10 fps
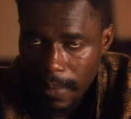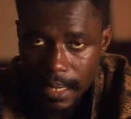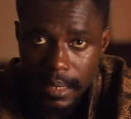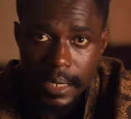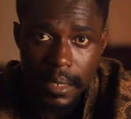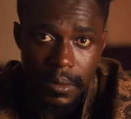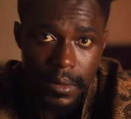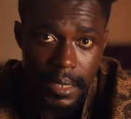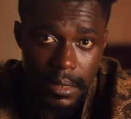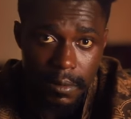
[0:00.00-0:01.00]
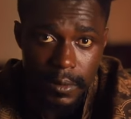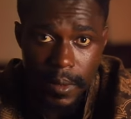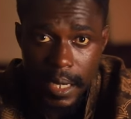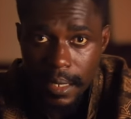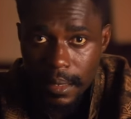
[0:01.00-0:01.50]
kindly download the
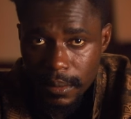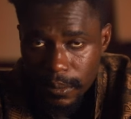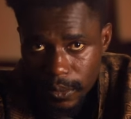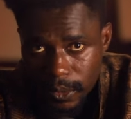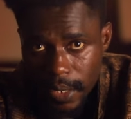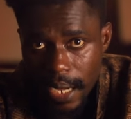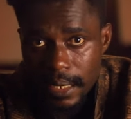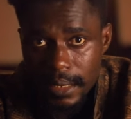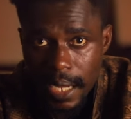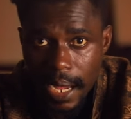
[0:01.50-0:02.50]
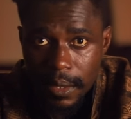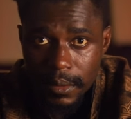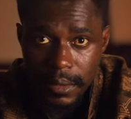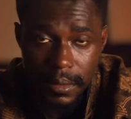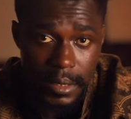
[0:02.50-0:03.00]
software try it
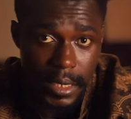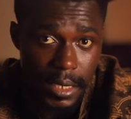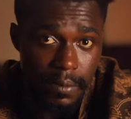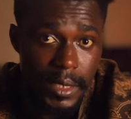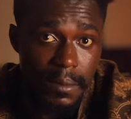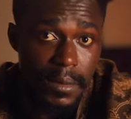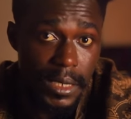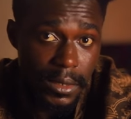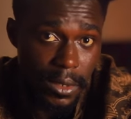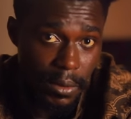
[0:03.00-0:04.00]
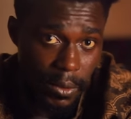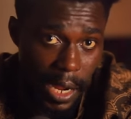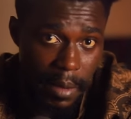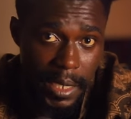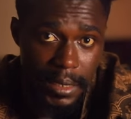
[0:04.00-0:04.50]
out to see if it meets your
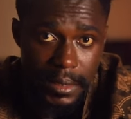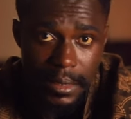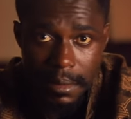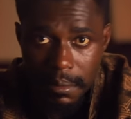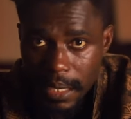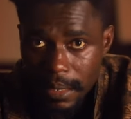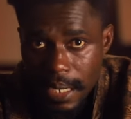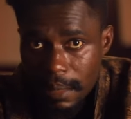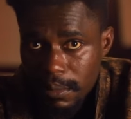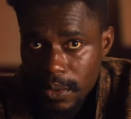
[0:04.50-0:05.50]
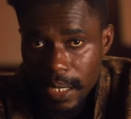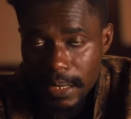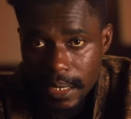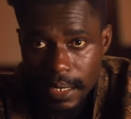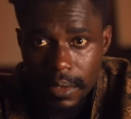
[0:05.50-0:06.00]
requirements, and then you can
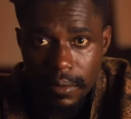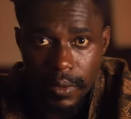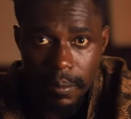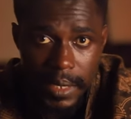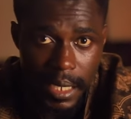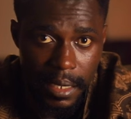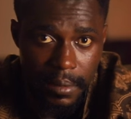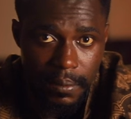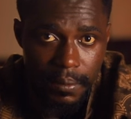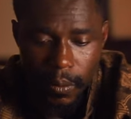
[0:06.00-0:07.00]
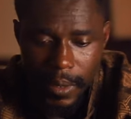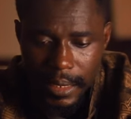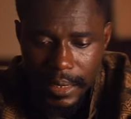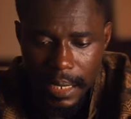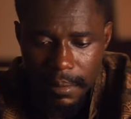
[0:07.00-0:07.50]
take it on from there. When
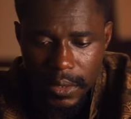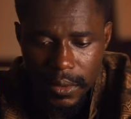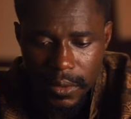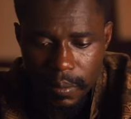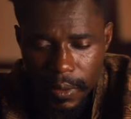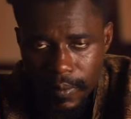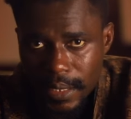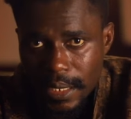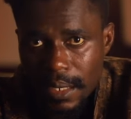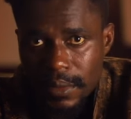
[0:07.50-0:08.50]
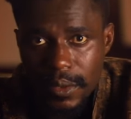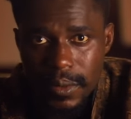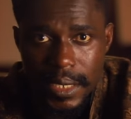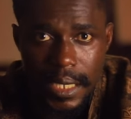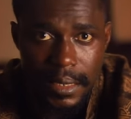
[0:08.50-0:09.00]
it comes to professional
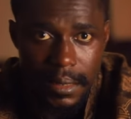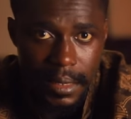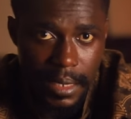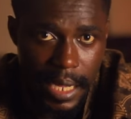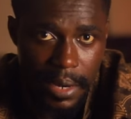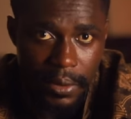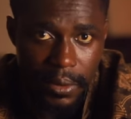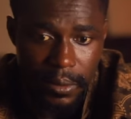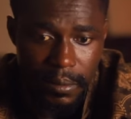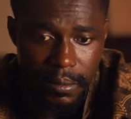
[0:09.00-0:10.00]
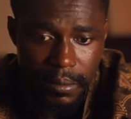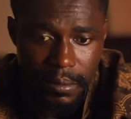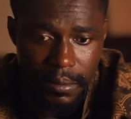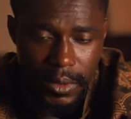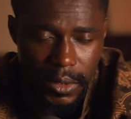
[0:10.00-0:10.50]
use case scenario,
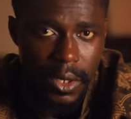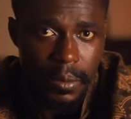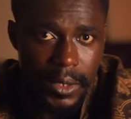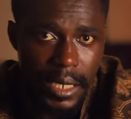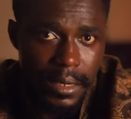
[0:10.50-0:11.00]
Sculptura